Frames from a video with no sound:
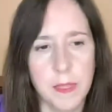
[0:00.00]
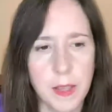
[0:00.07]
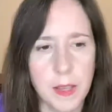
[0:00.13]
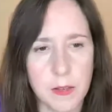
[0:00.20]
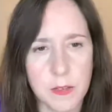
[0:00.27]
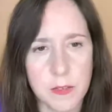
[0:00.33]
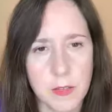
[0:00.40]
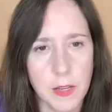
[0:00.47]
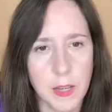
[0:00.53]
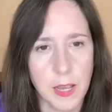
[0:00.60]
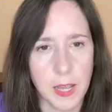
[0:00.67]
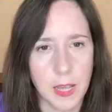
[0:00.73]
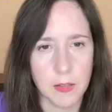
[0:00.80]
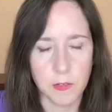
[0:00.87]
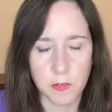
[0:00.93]
Thanks.
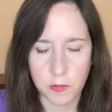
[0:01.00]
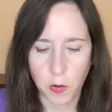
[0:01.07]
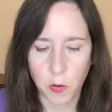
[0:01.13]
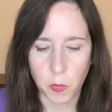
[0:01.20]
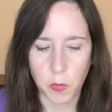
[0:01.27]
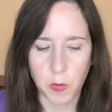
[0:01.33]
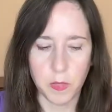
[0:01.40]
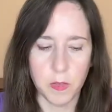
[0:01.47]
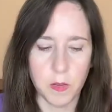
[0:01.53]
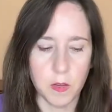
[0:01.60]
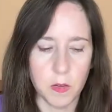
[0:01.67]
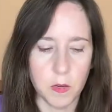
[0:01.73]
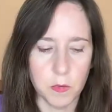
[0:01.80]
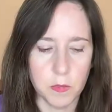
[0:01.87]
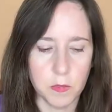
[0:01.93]
And so
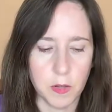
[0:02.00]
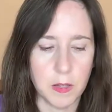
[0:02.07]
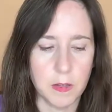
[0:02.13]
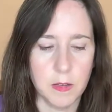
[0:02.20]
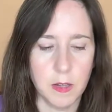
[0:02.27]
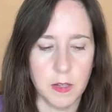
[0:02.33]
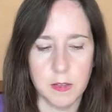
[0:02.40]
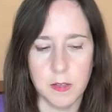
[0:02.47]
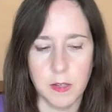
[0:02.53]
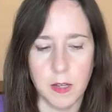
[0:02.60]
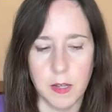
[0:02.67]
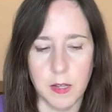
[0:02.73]
you said that